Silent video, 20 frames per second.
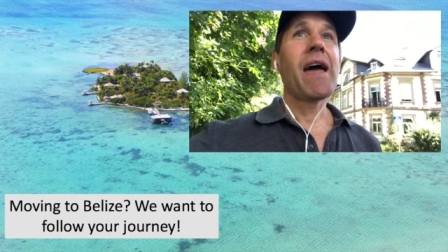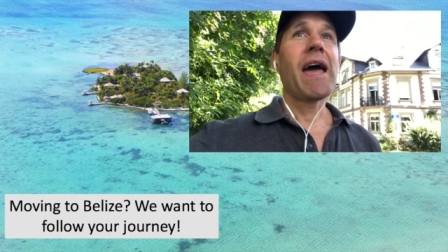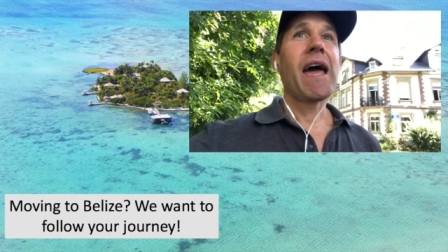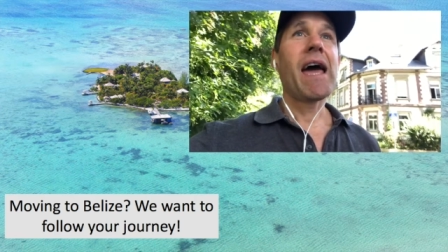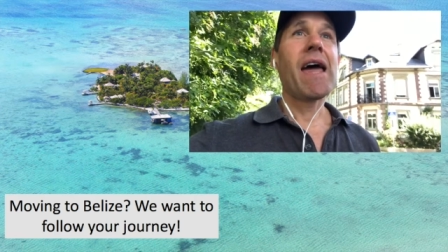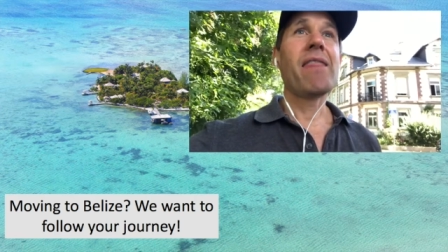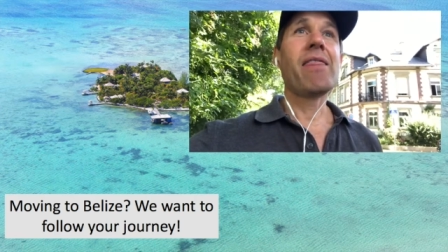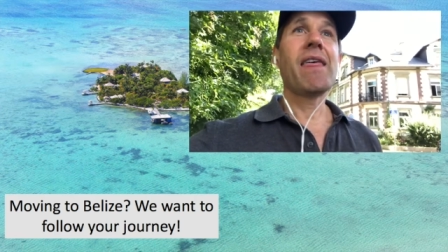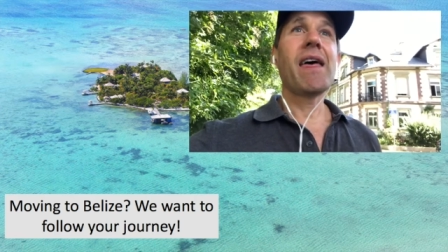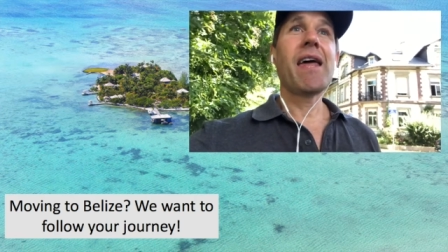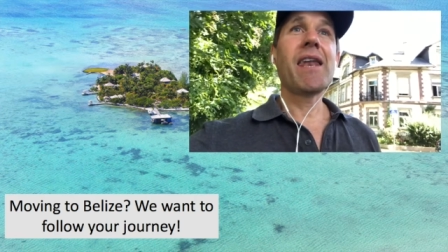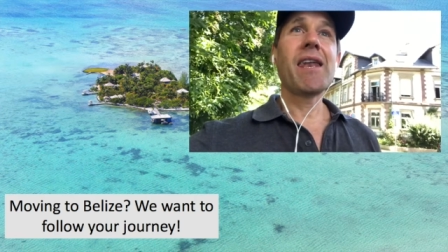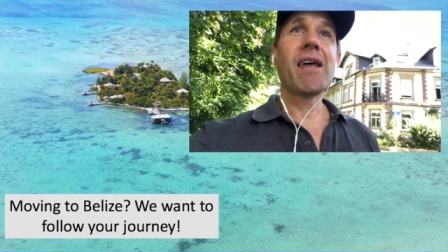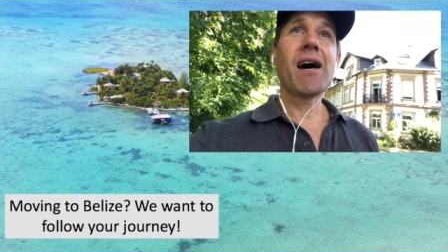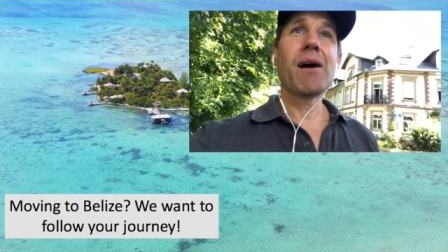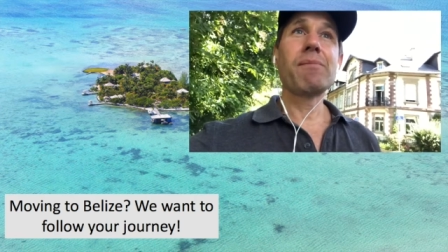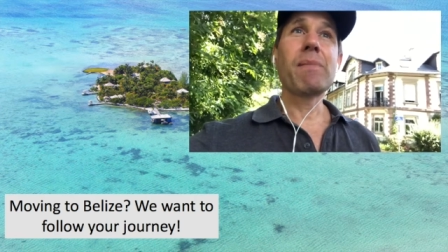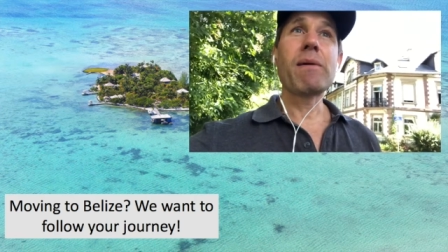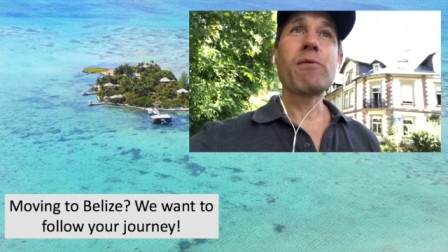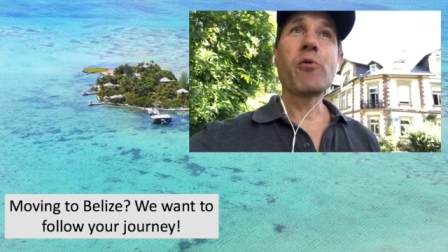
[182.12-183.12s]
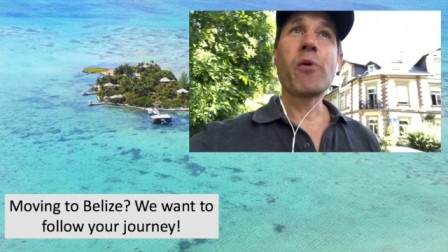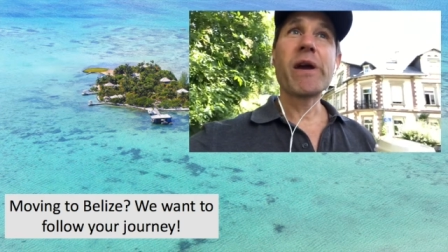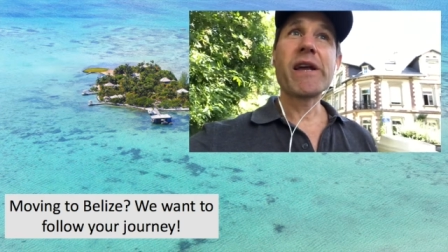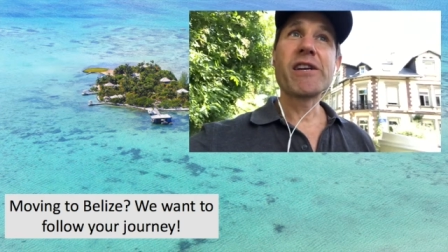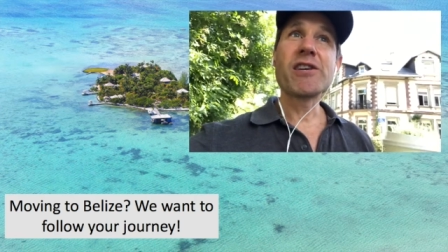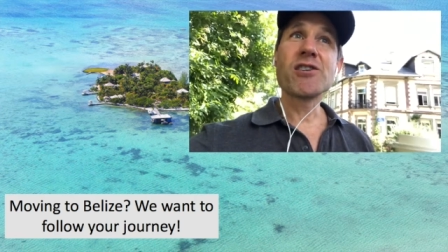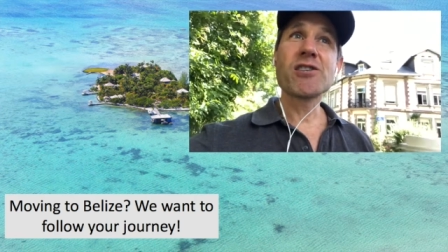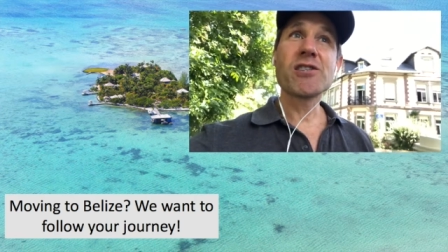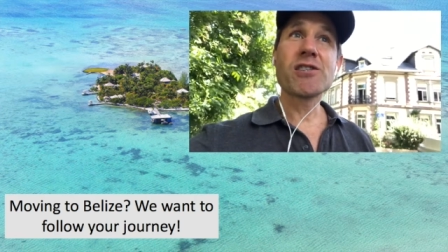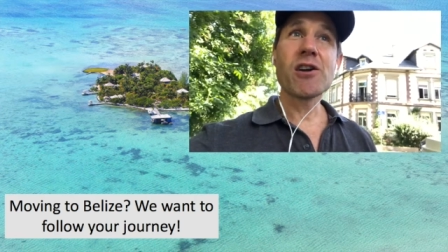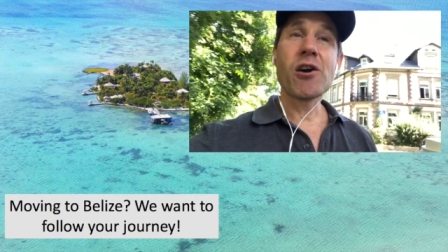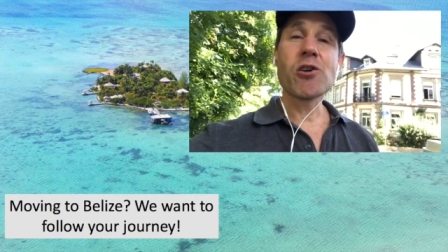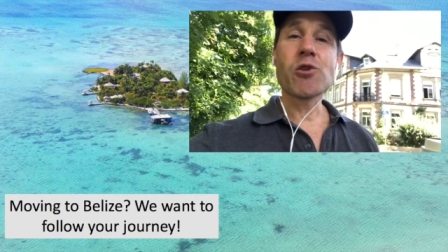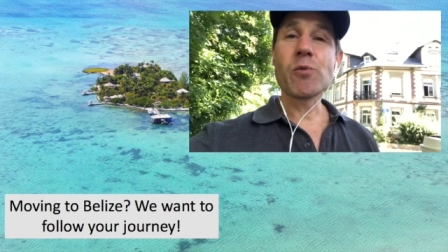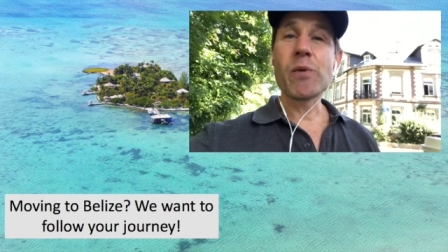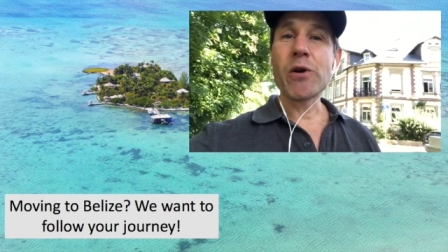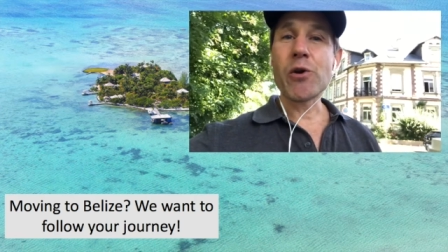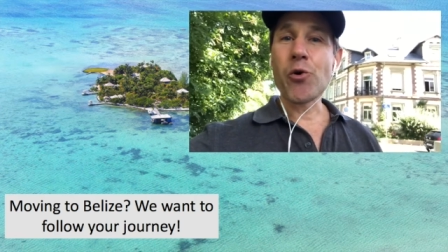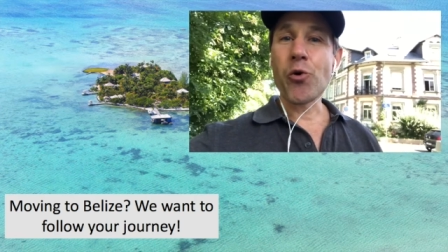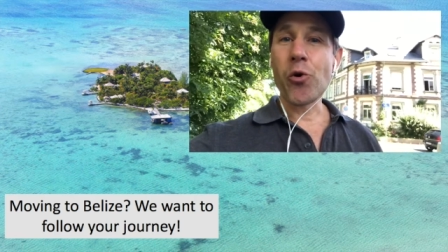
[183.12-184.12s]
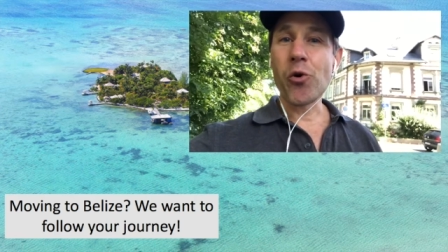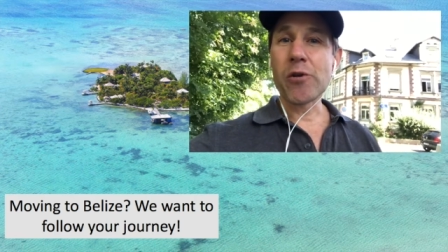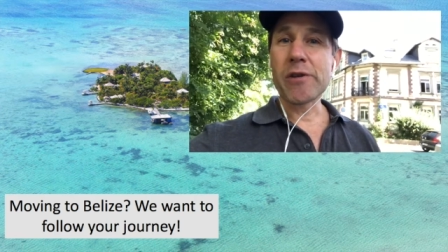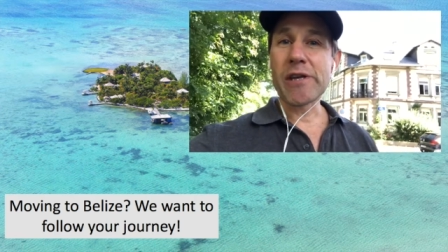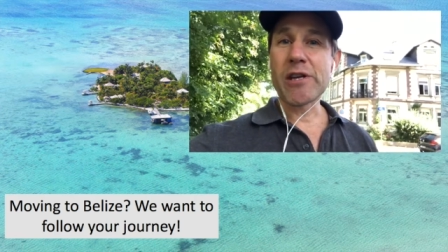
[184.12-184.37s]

and then maybe we can just start to record